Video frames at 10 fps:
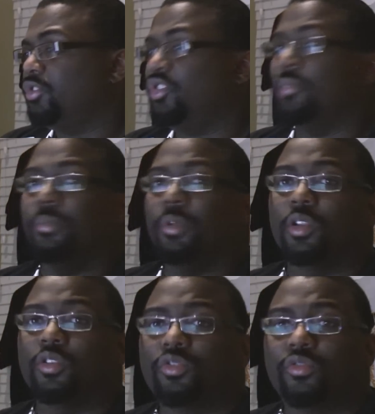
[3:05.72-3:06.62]
Jim
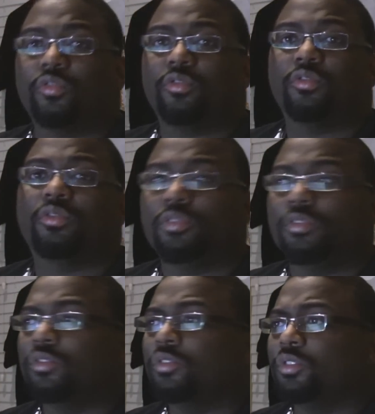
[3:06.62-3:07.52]
Miller's
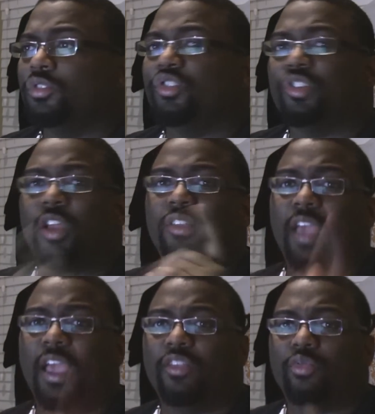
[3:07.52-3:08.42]
just got his
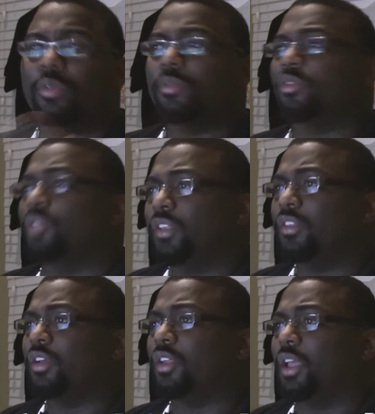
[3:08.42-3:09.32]
ass whooped, so
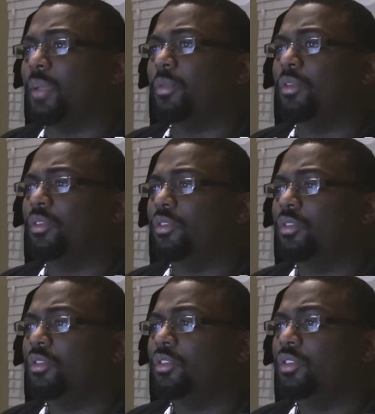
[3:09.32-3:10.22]
that's not going to happen.
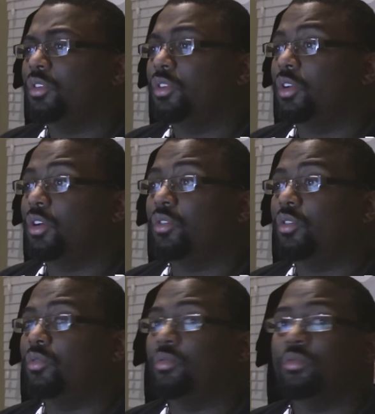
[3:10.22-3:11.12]
I don't
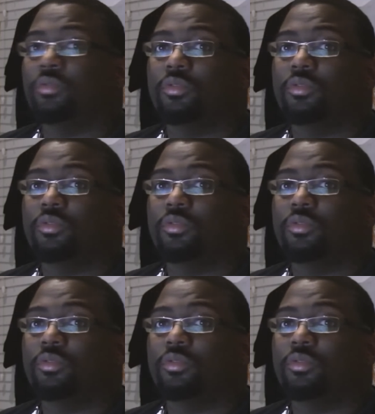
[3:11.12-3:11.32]
know.